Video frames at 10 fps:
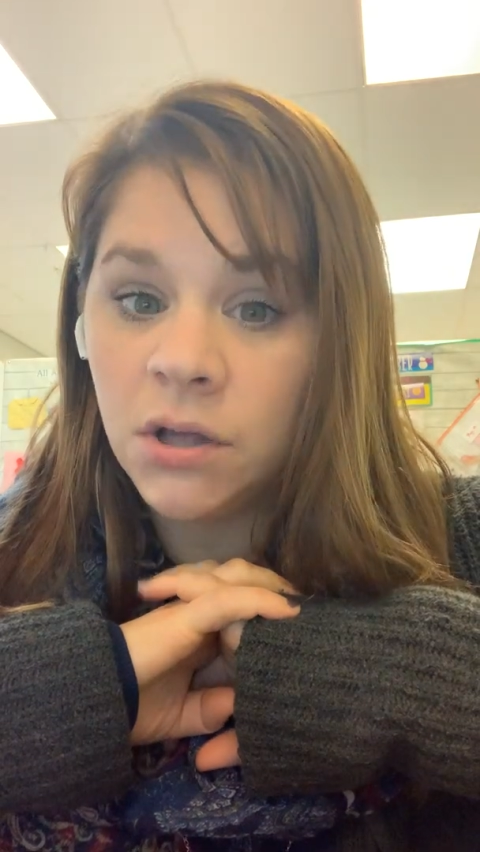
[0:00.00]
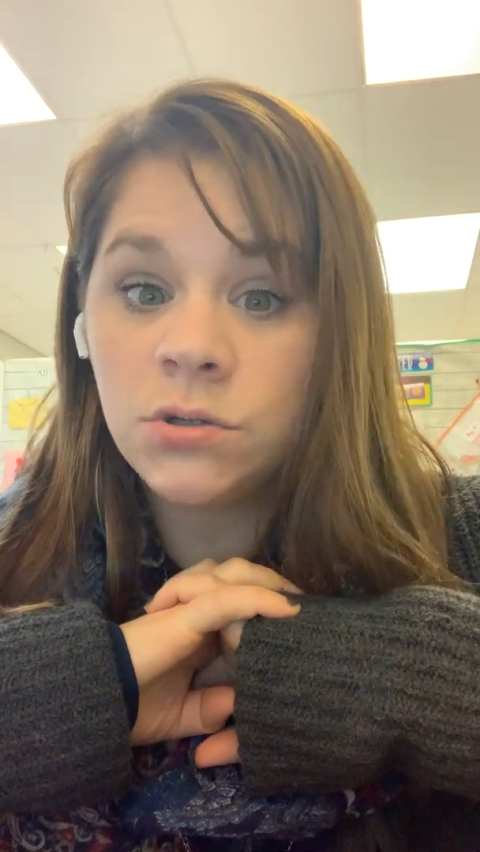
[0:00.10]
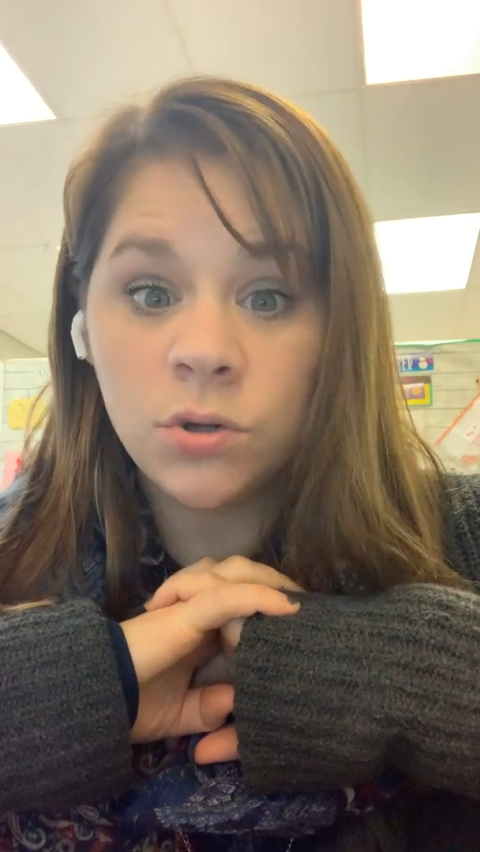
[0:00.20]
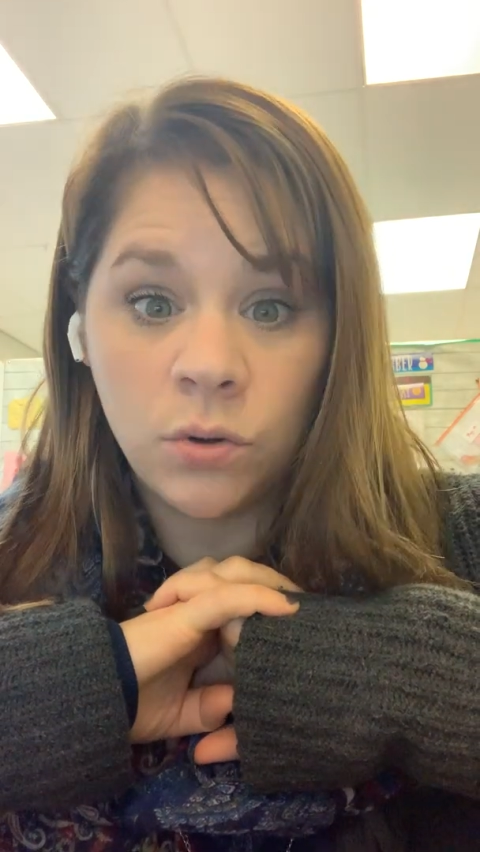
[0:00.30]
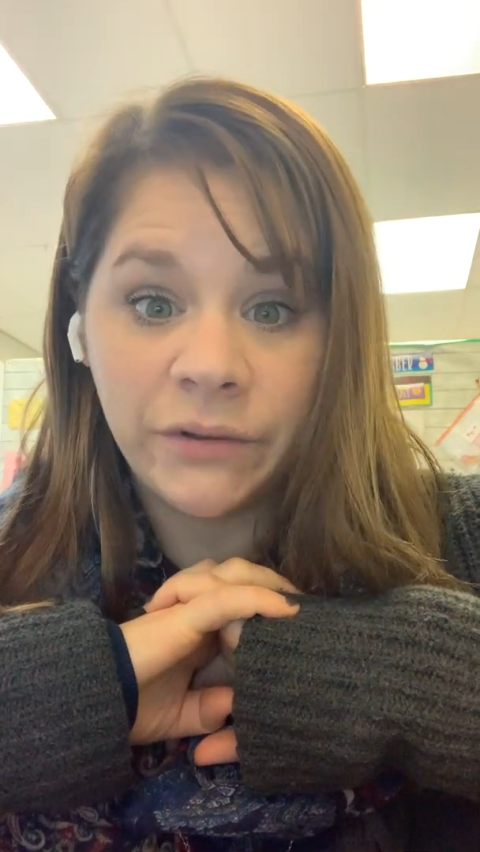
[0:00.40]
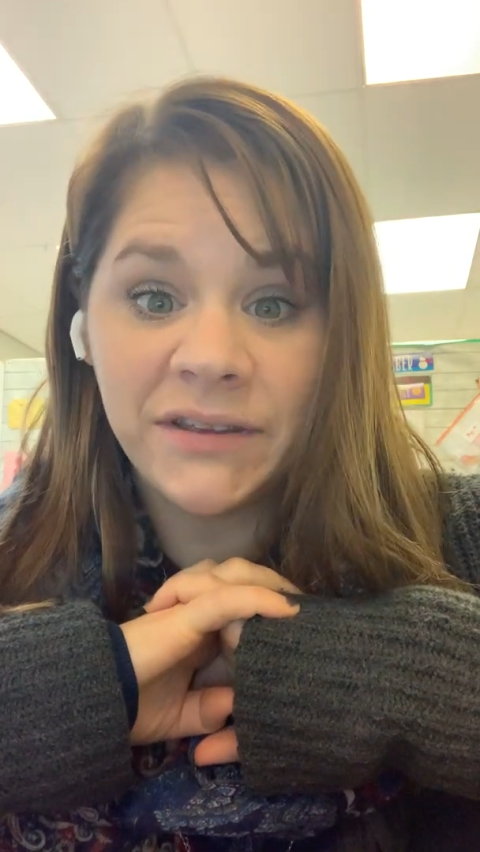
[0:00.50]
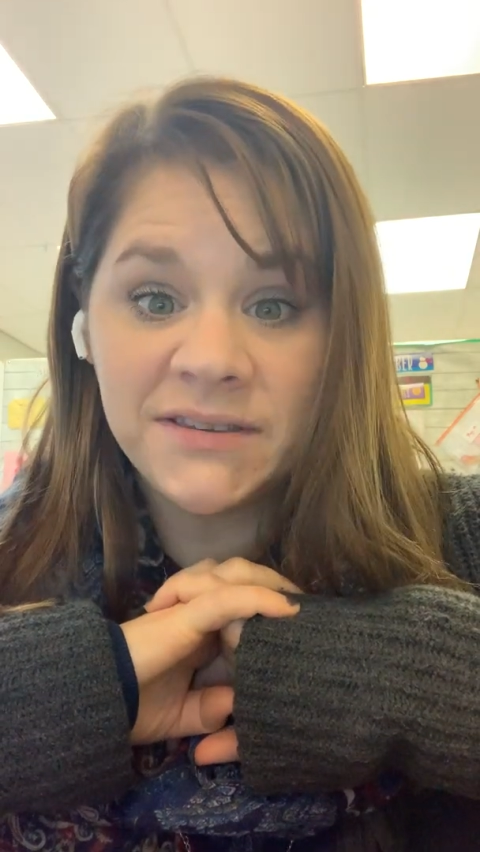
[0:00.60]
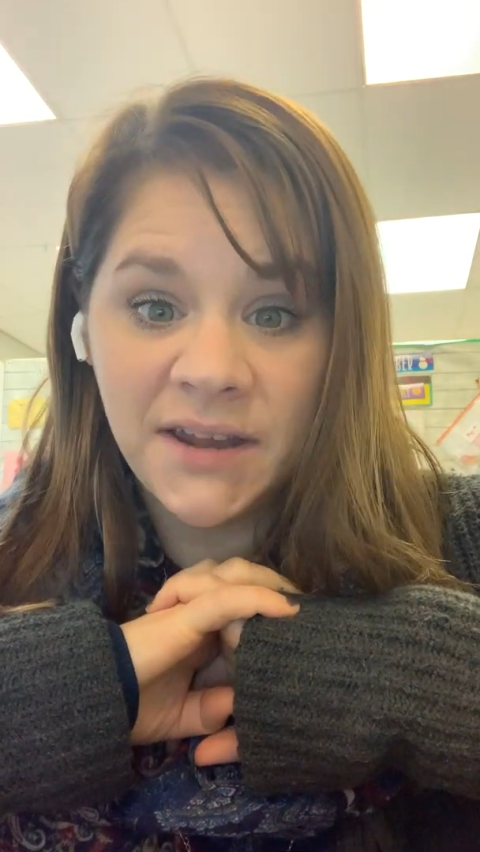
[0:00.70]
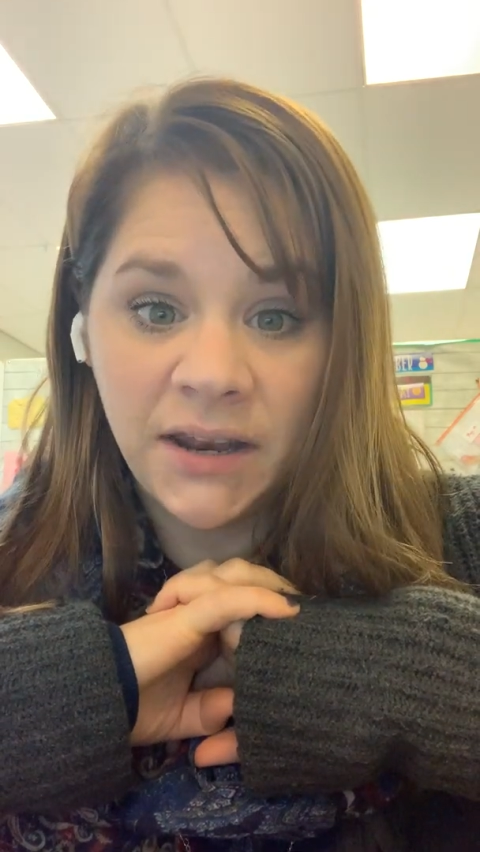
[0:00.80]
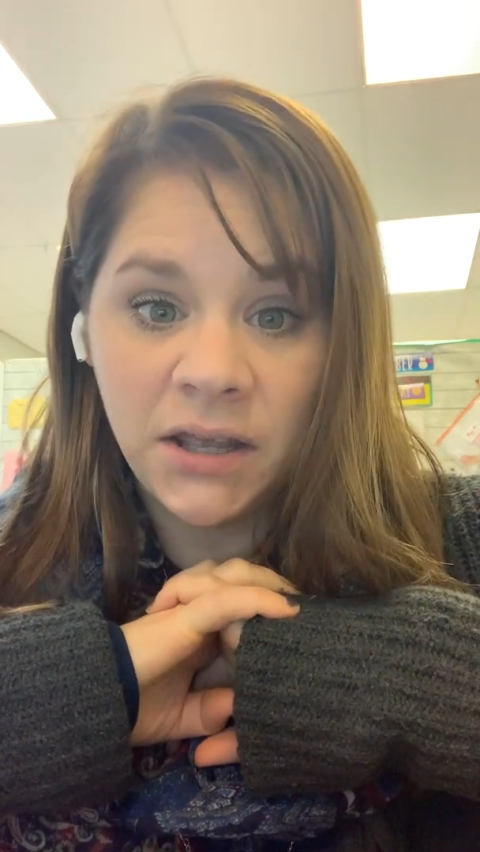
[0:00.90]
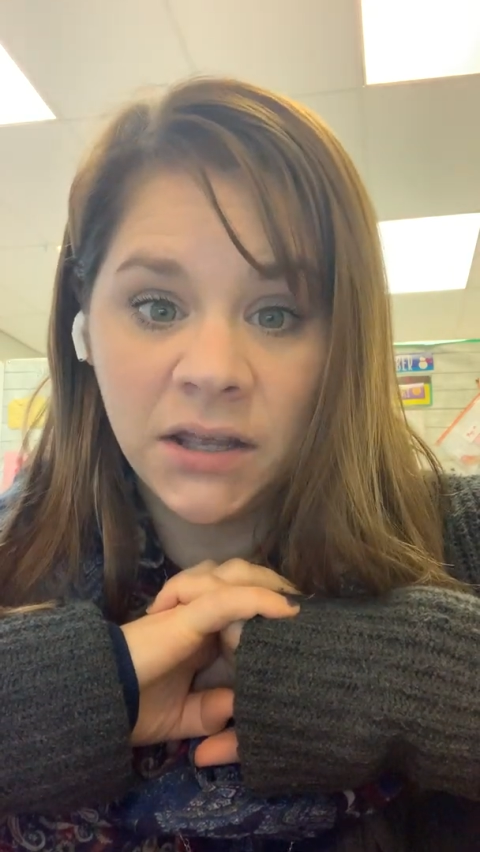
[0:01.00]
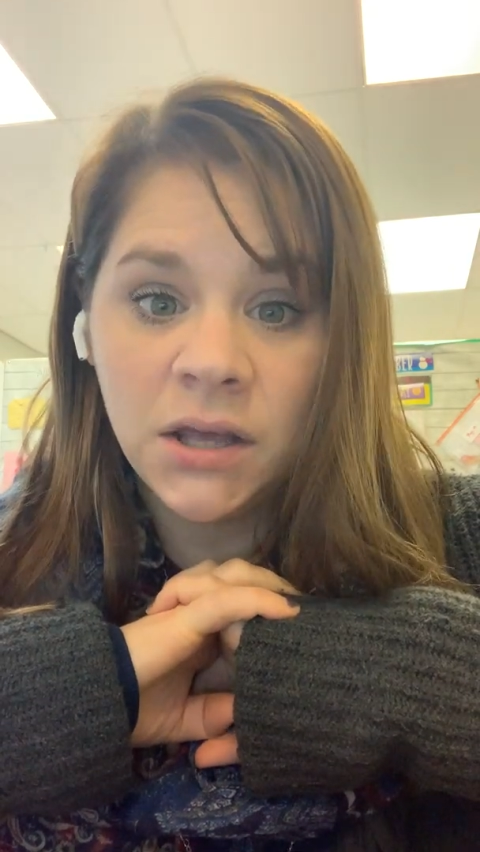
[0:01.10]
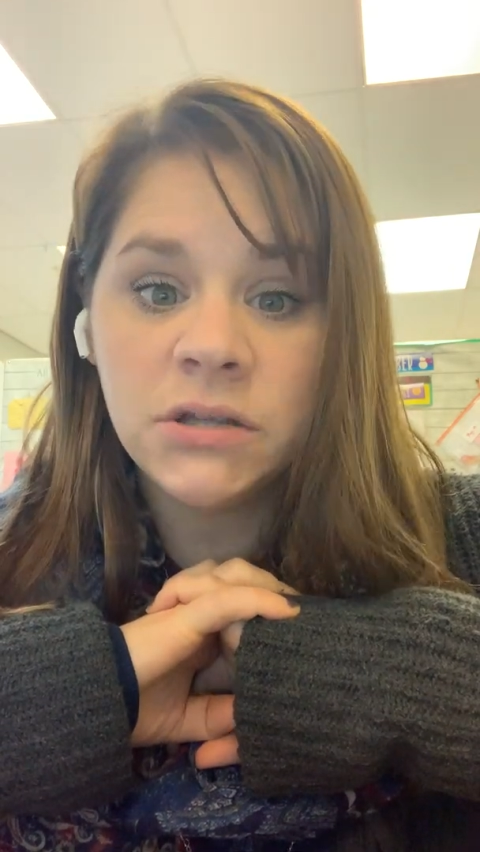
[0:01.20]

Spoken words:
to hold it steady.